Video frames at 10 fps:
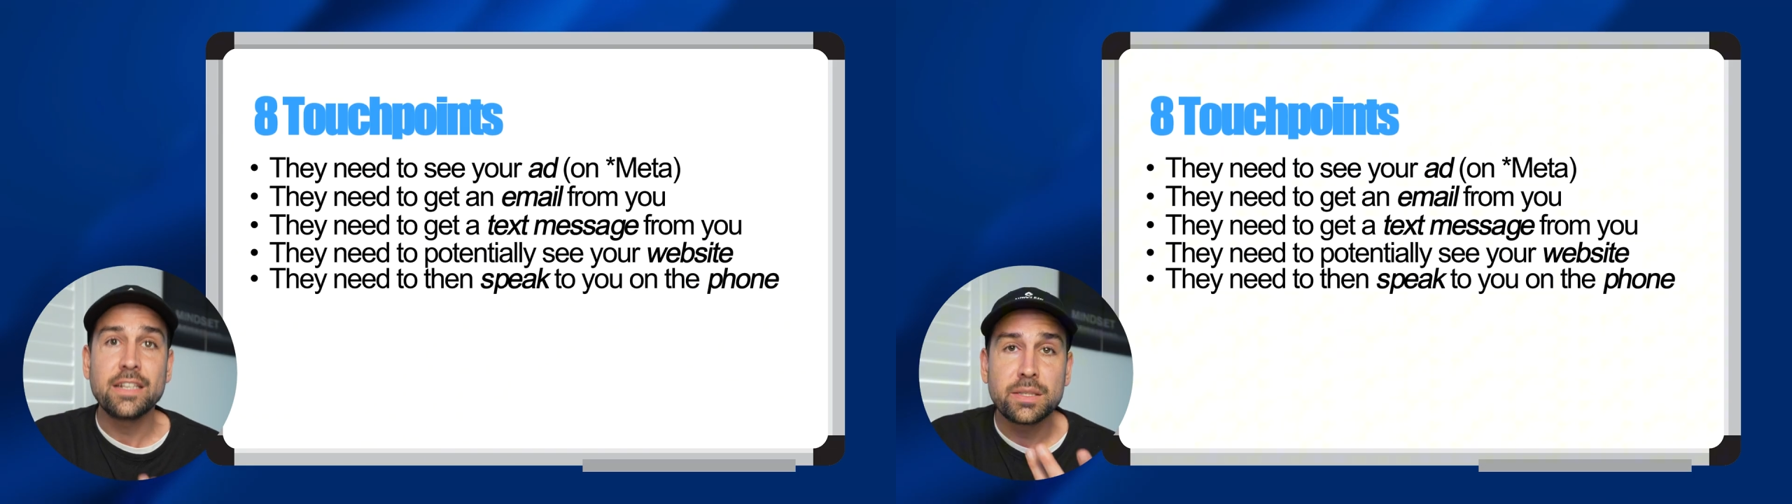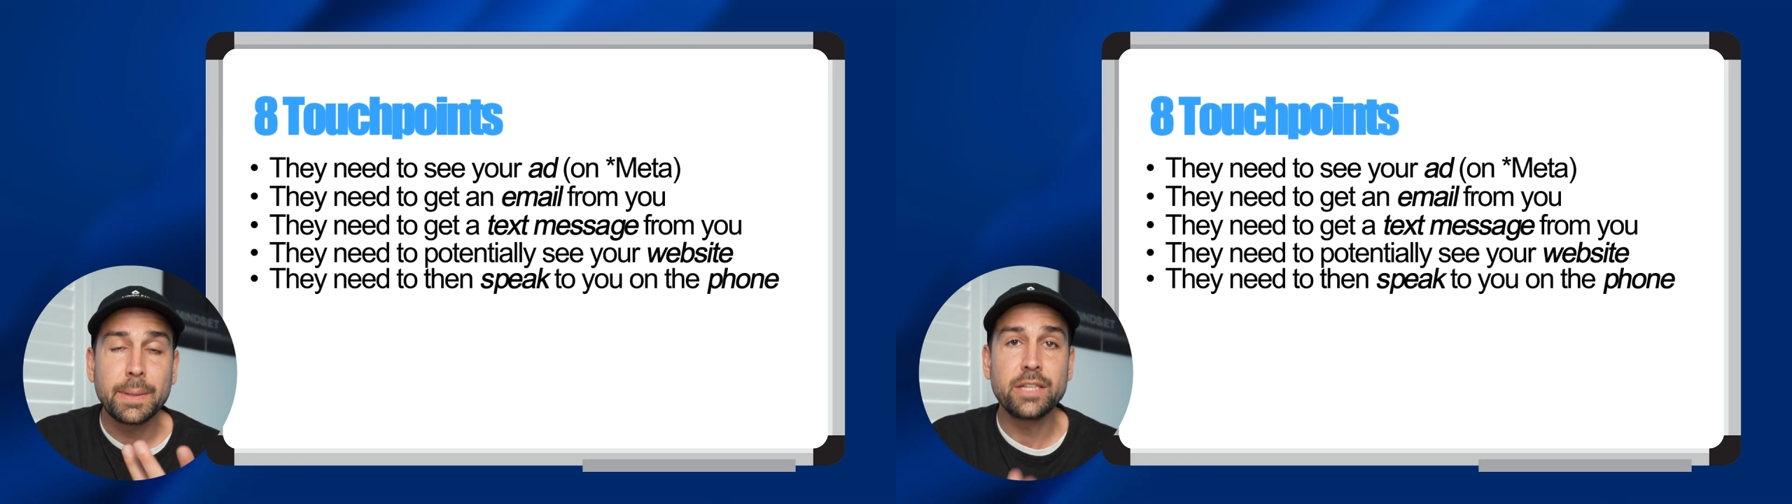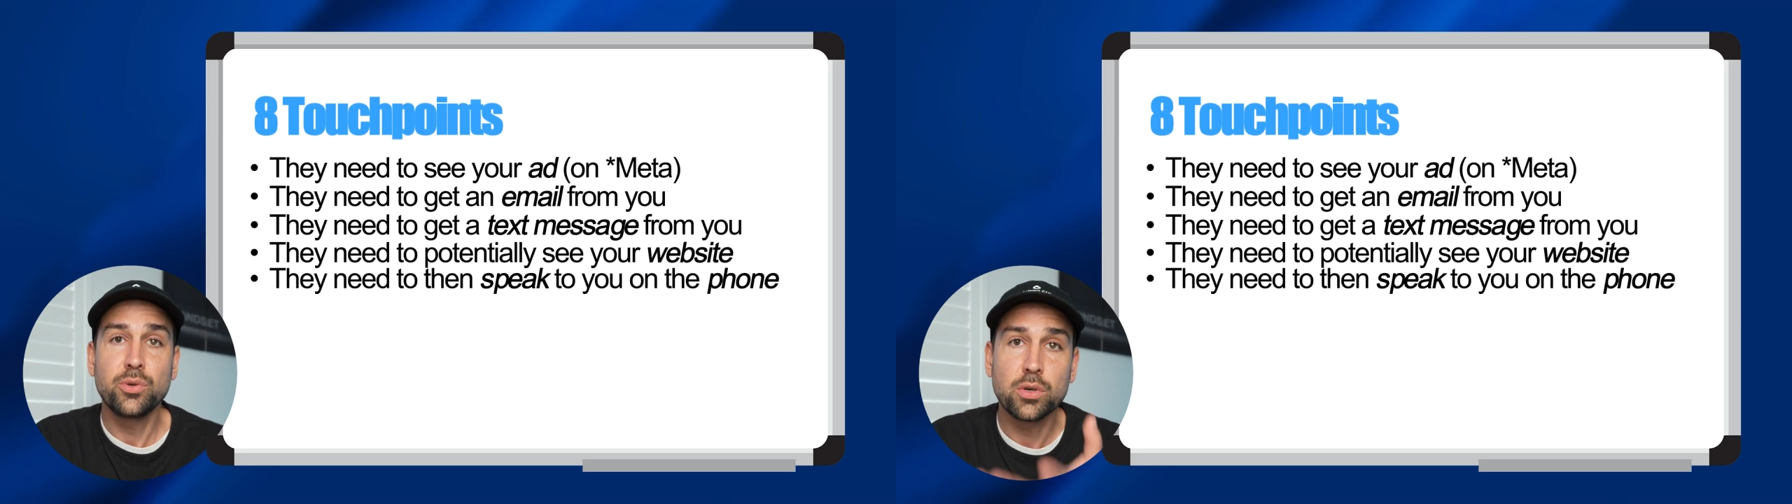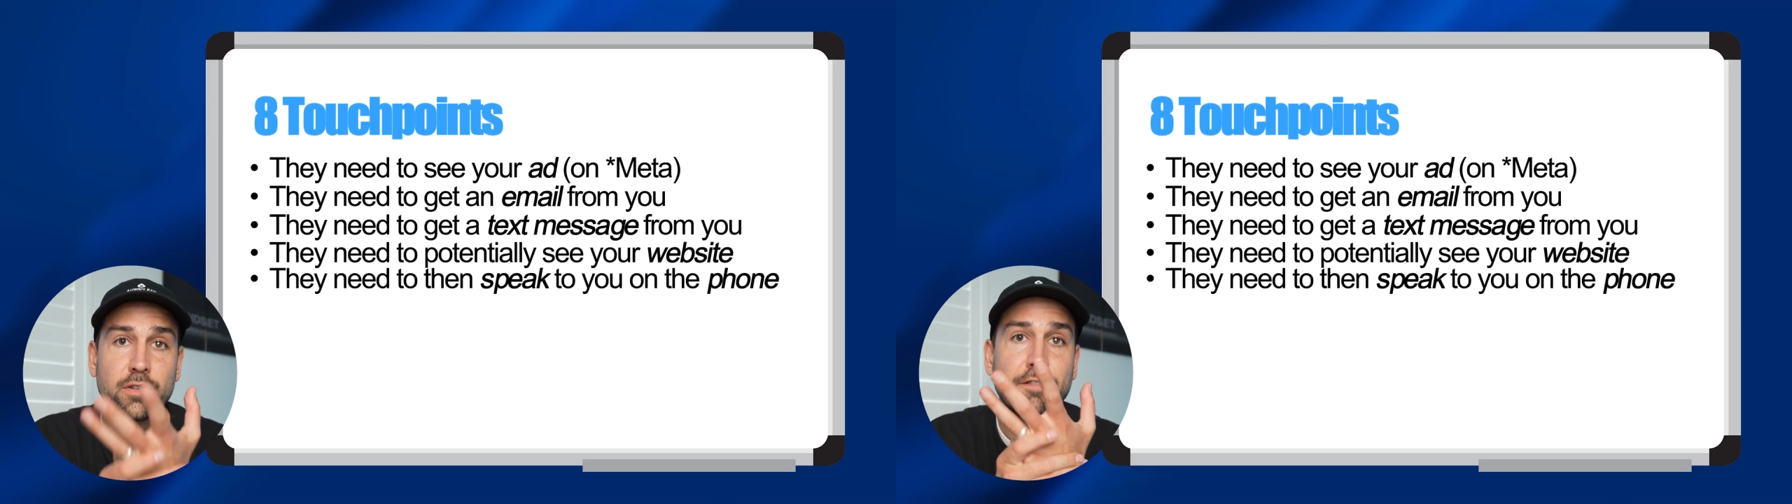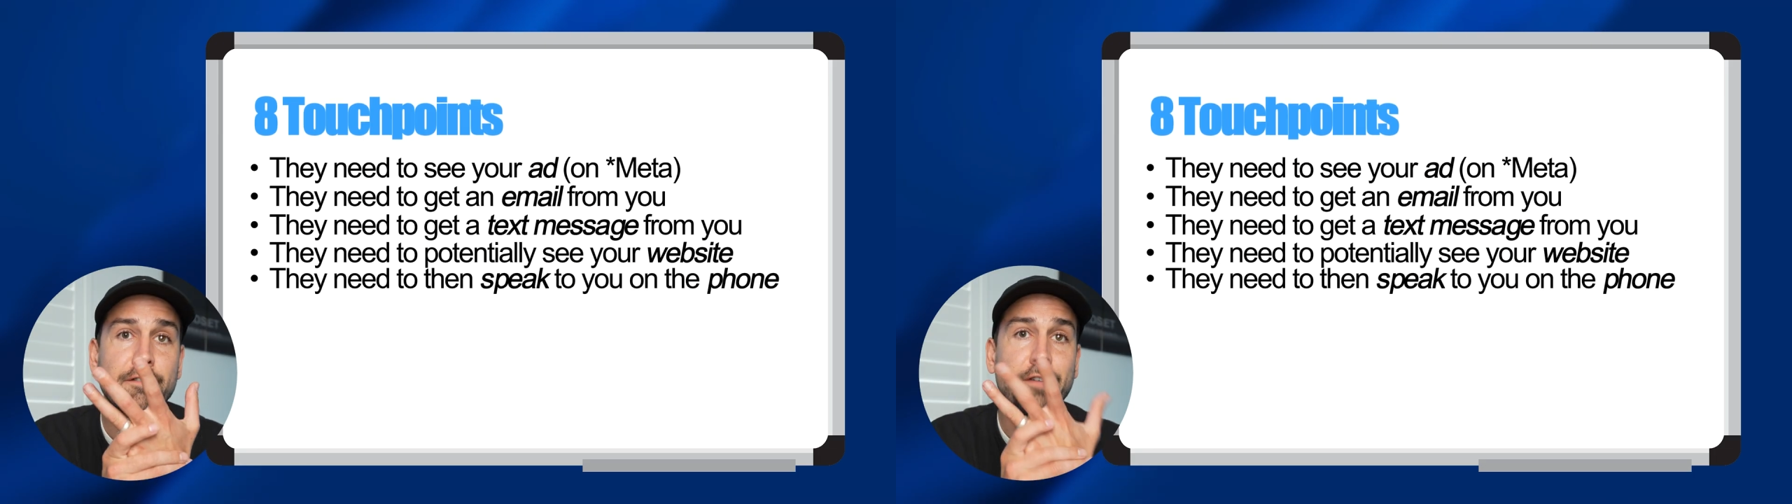speak to you on the
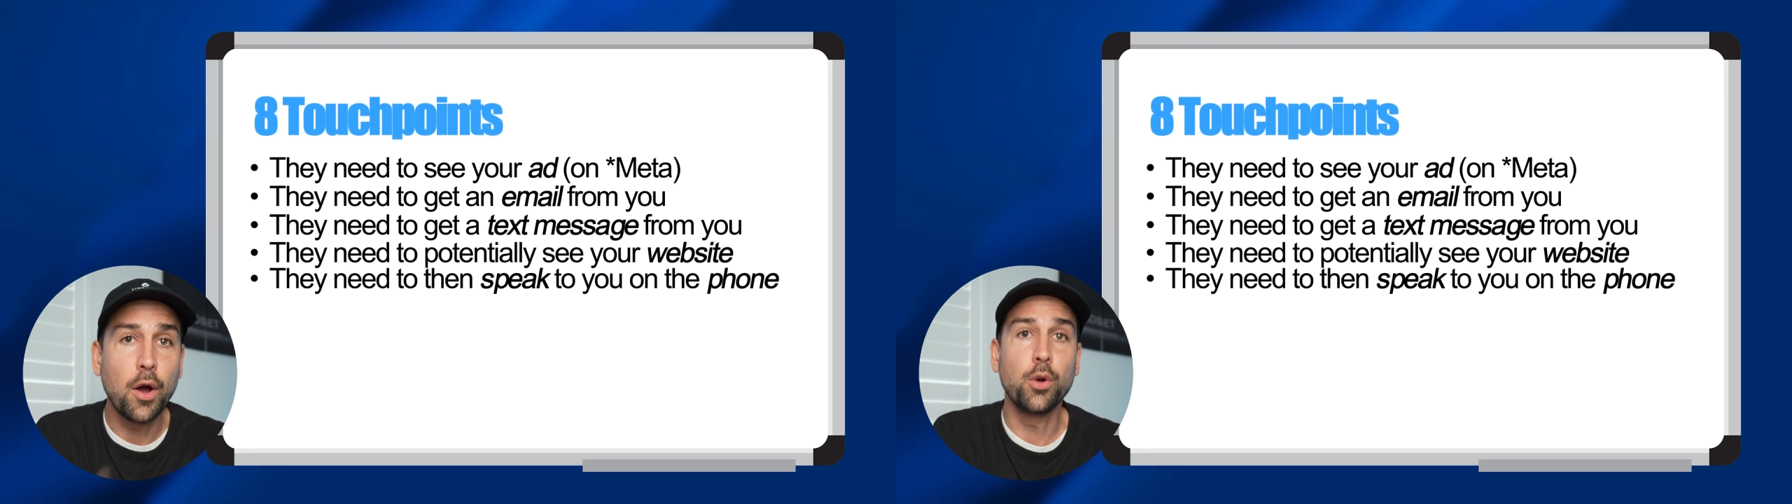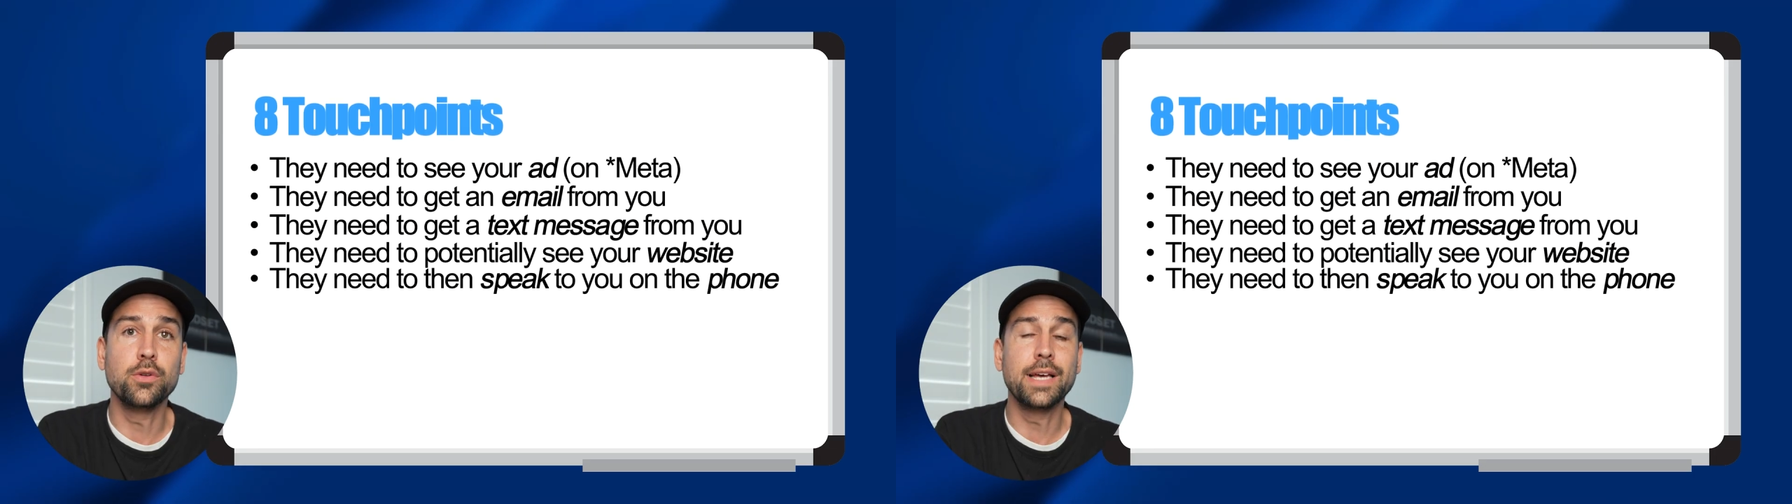phone.